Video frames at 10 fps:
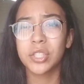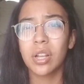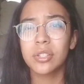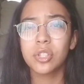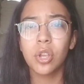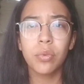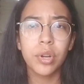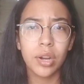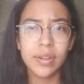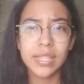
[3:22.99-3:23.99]
I just got so
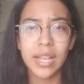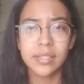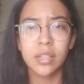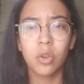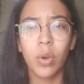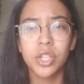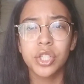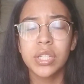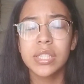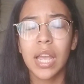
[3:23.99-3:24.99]
nervous asking
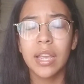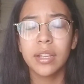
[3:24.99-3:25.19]
questions.